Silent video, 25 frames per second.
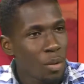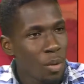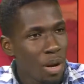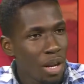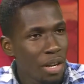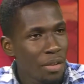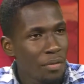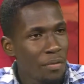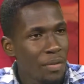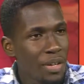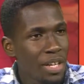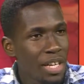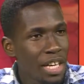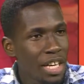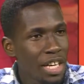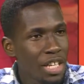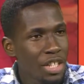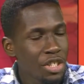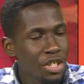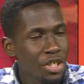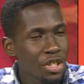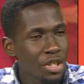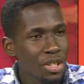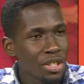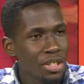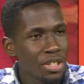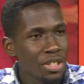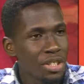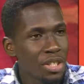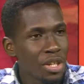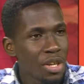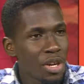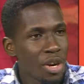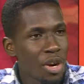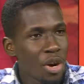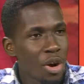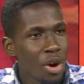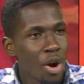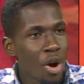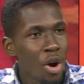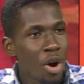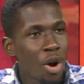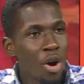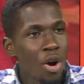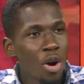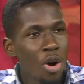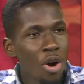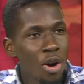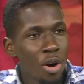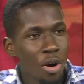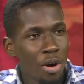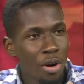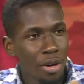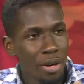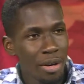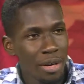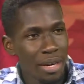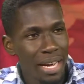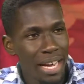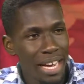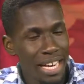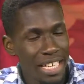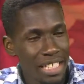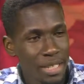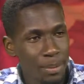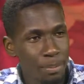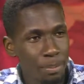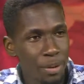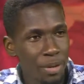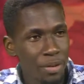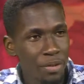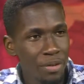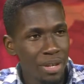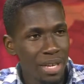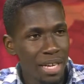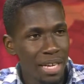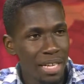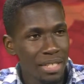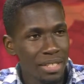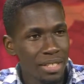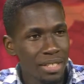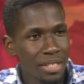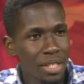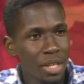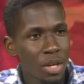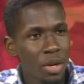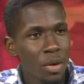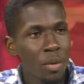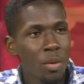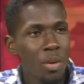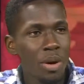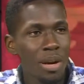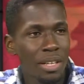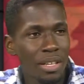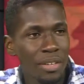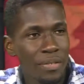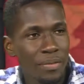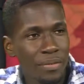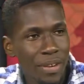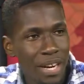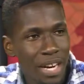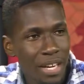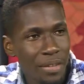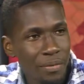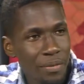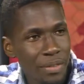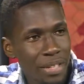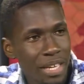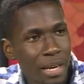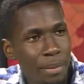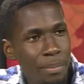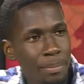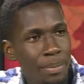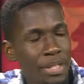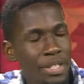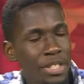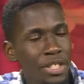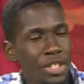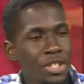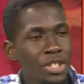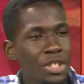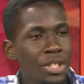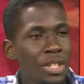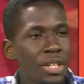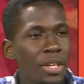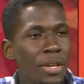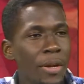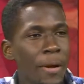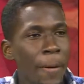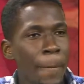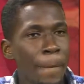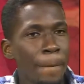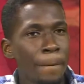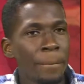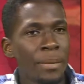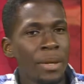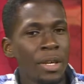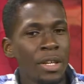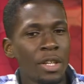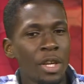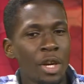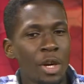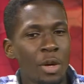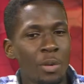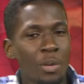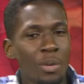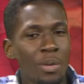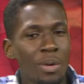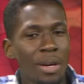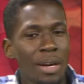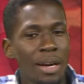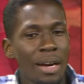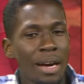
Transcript: qualifications or experience qualified for that position. Now,